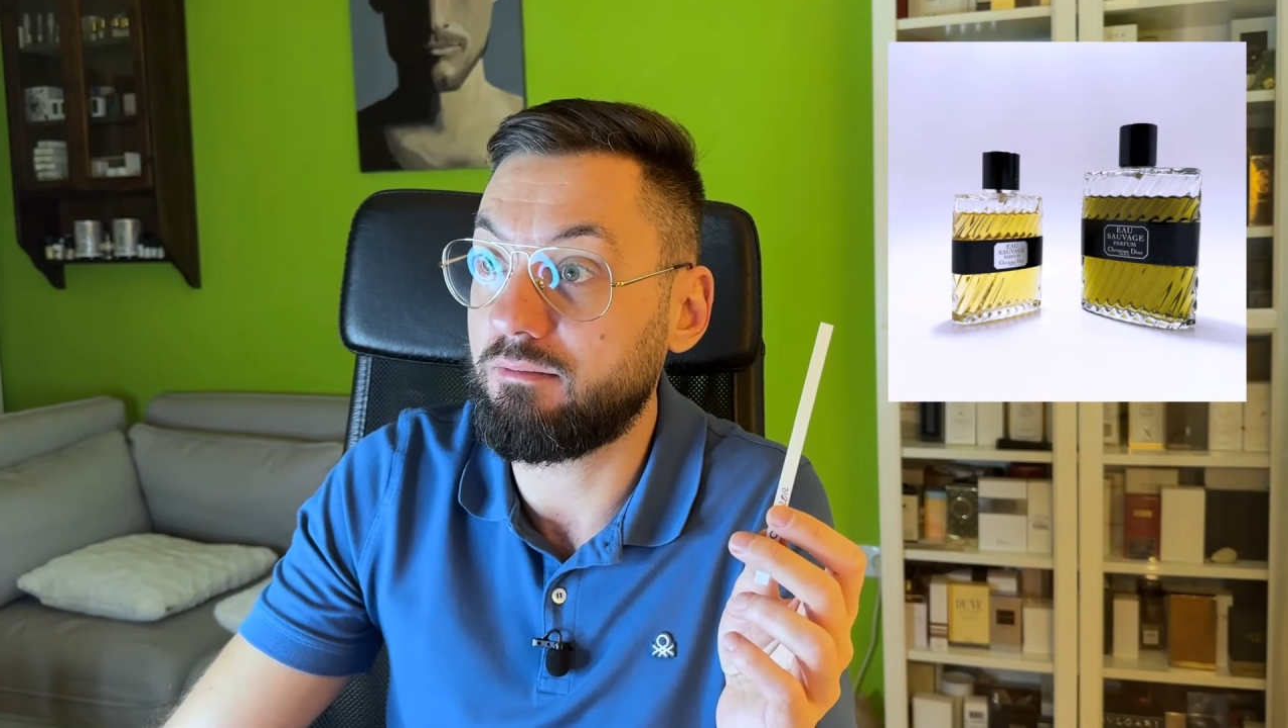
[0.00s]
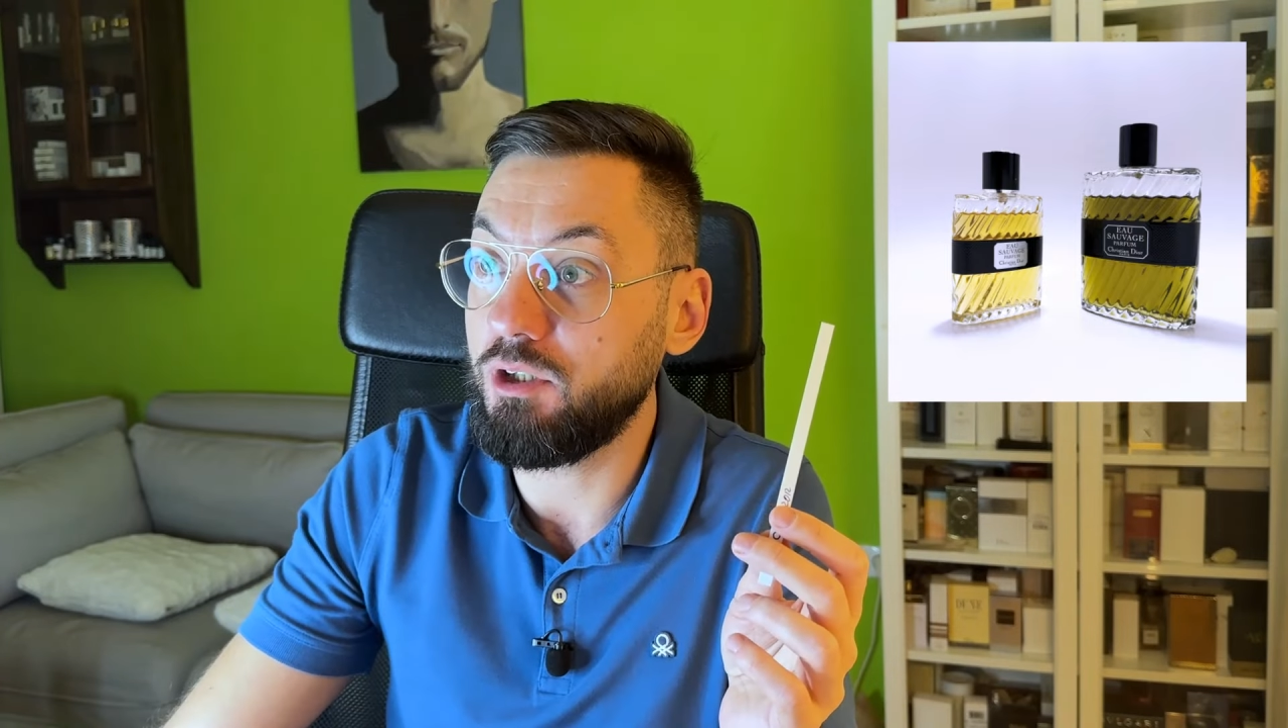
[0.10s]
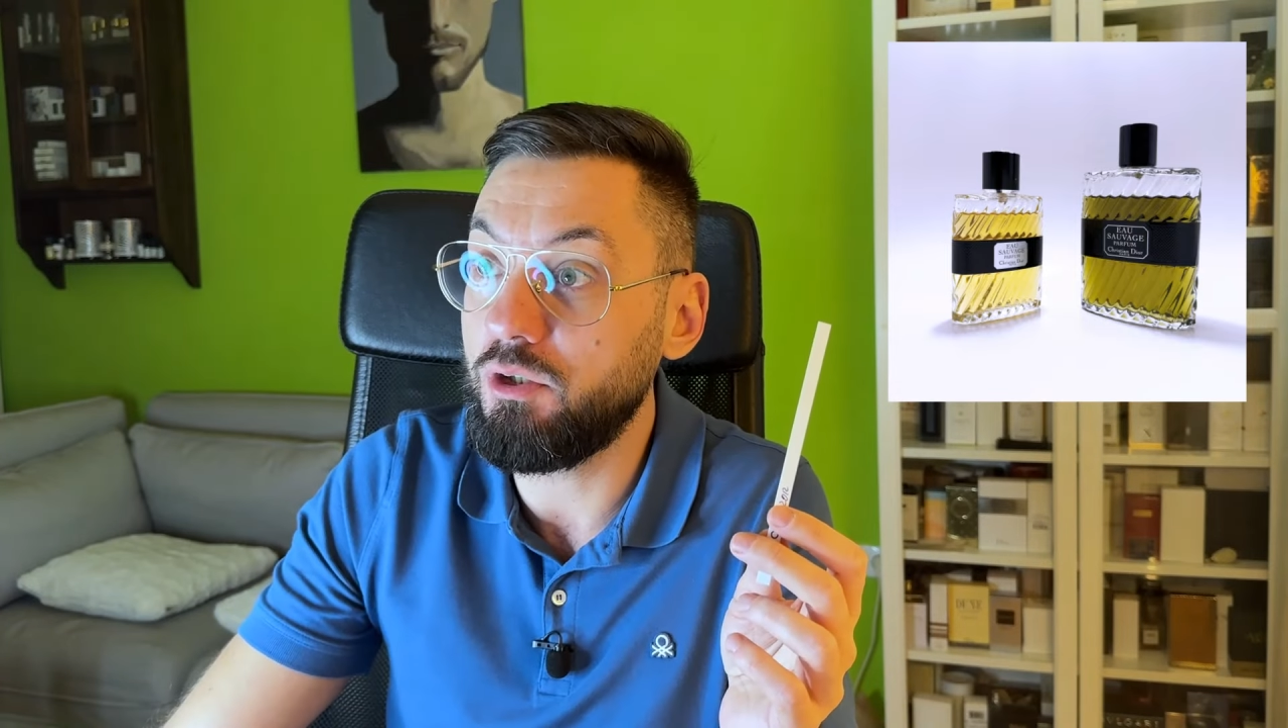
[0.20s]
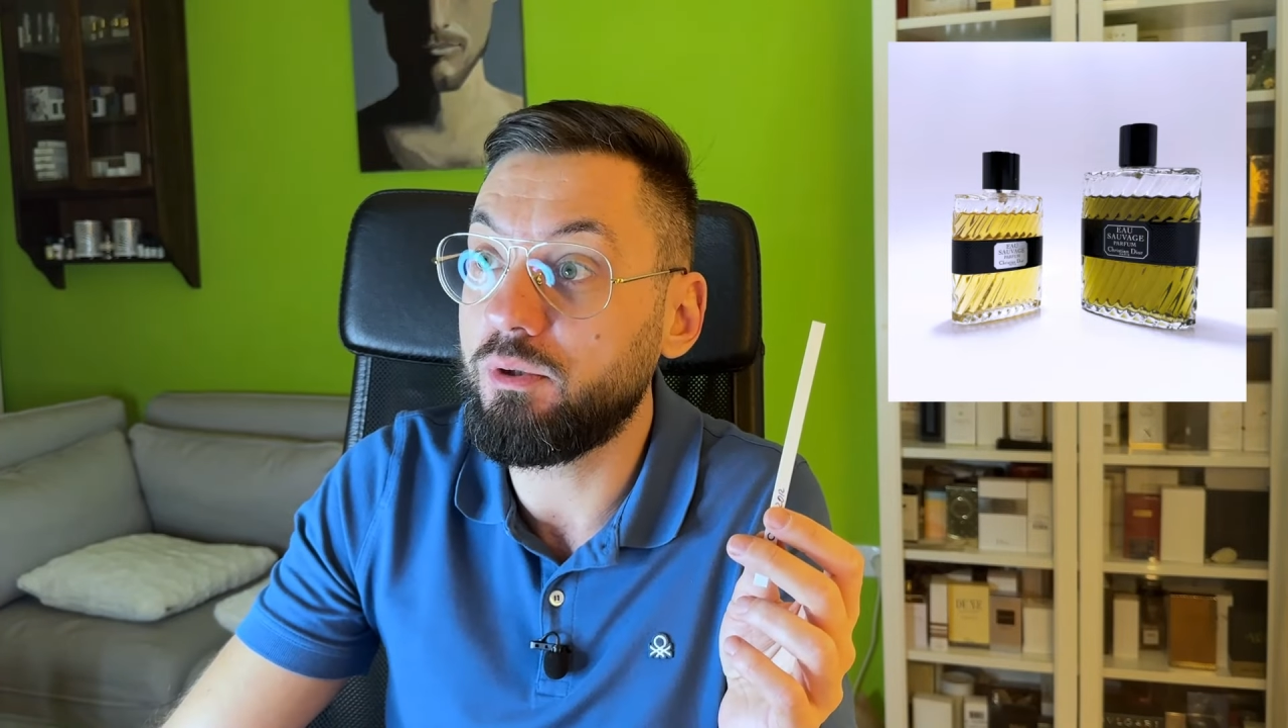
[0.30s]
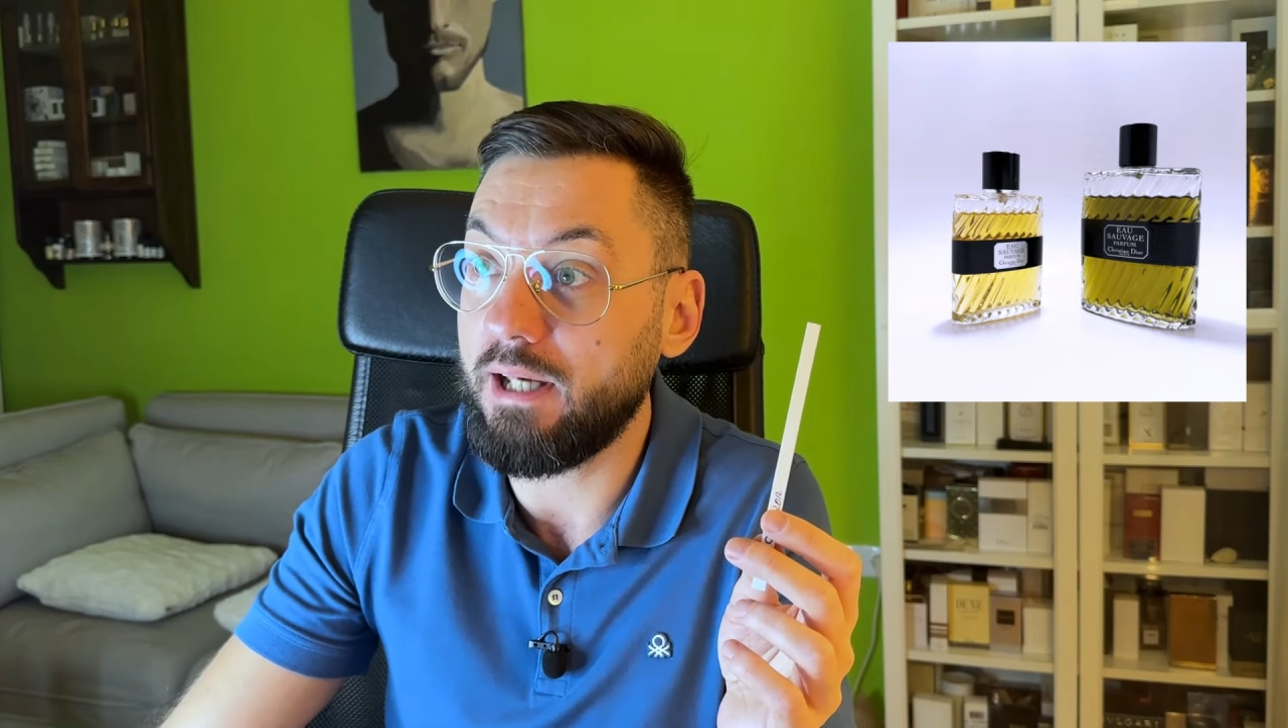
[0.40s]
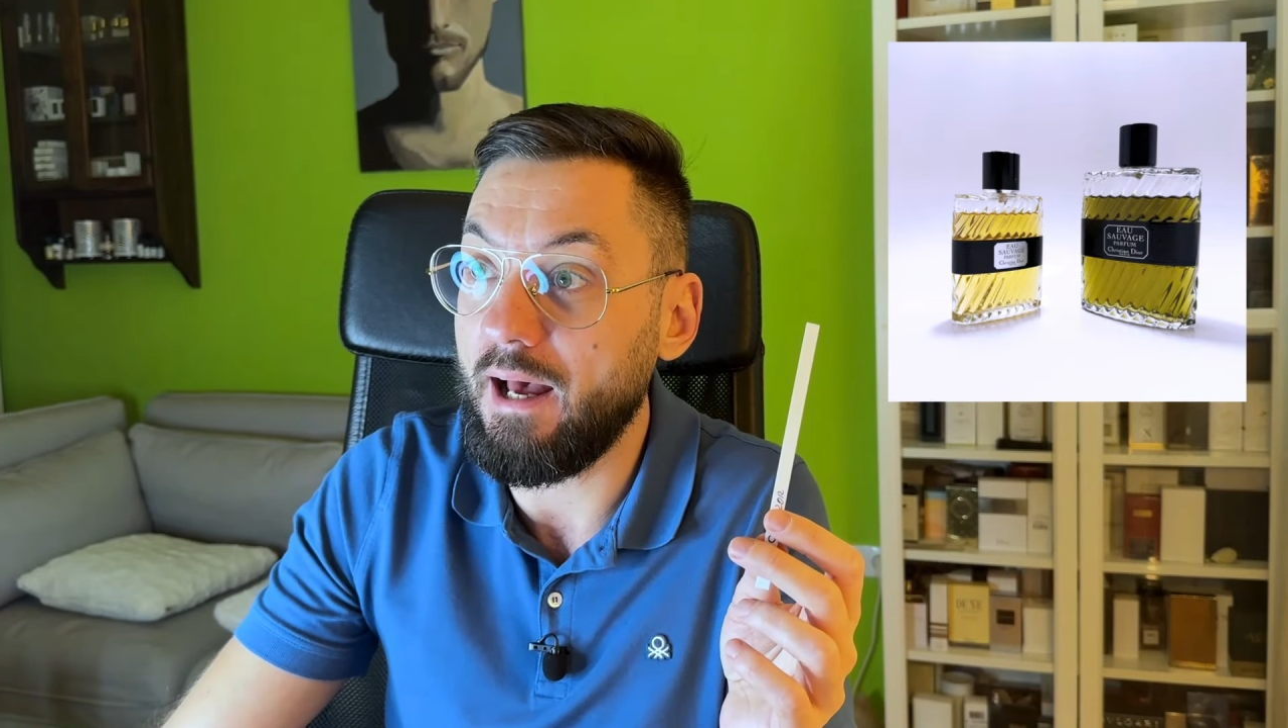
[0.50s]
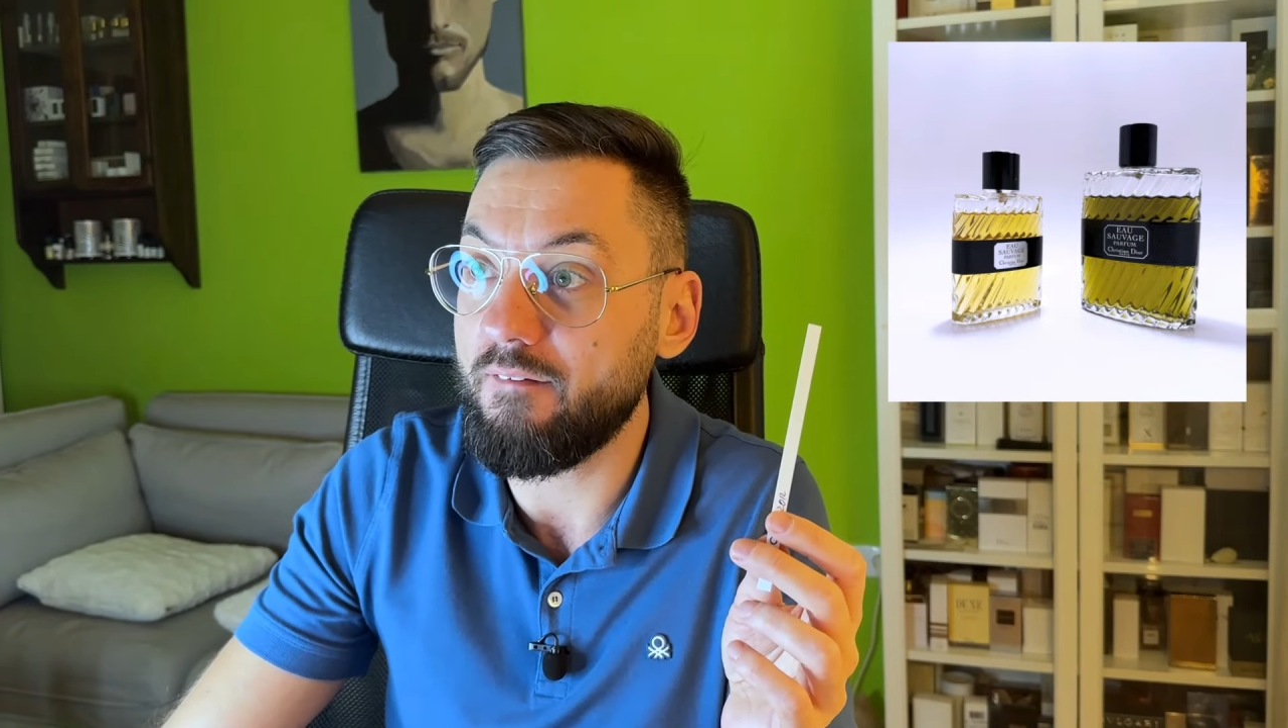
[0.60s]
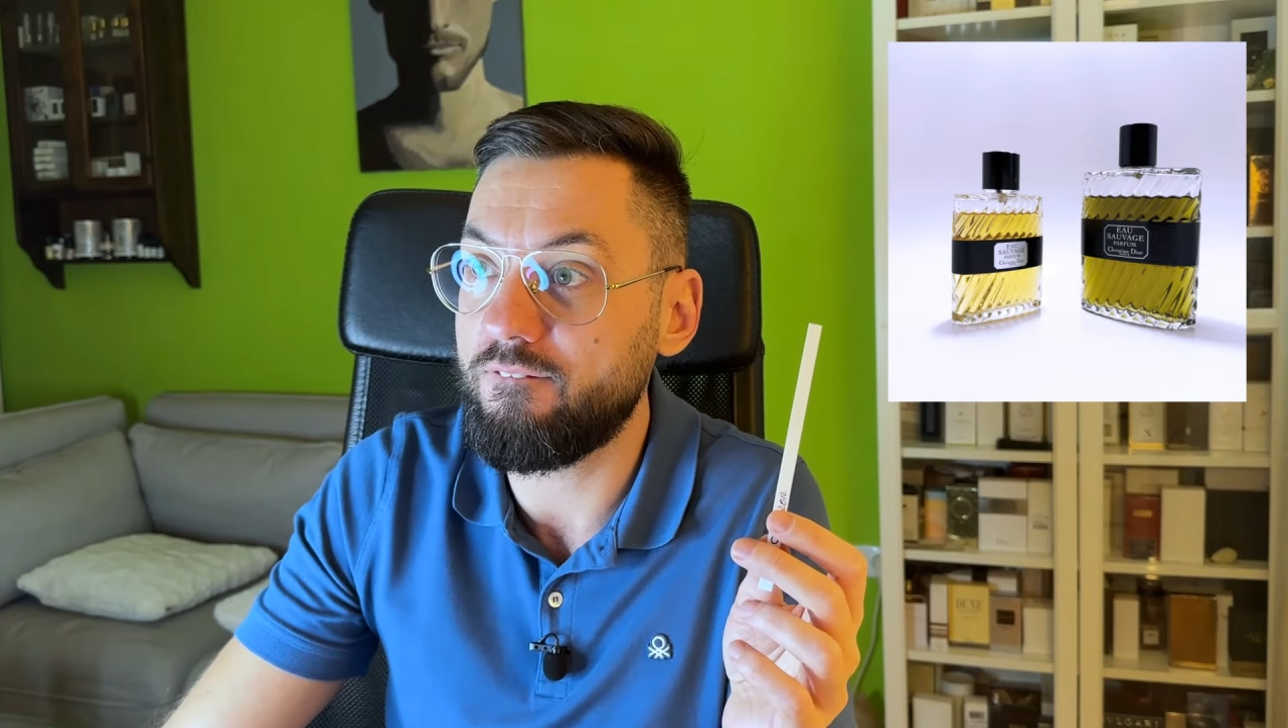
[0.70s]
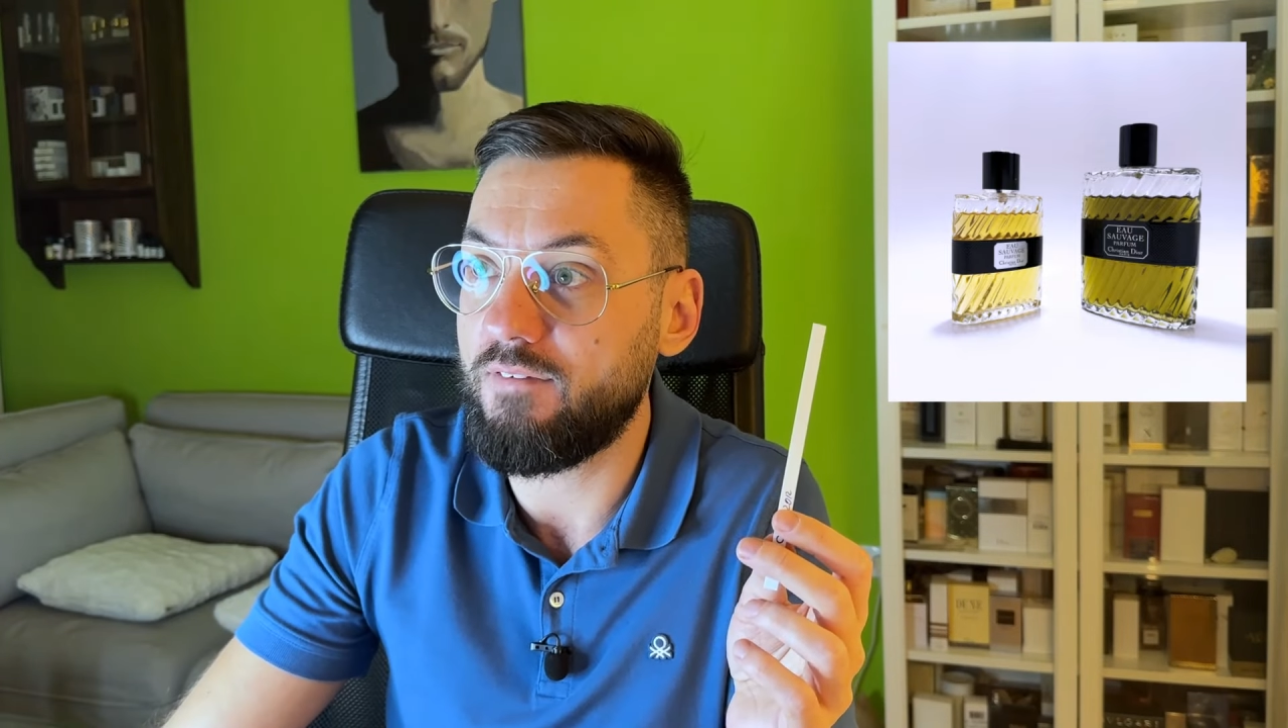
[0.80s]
you can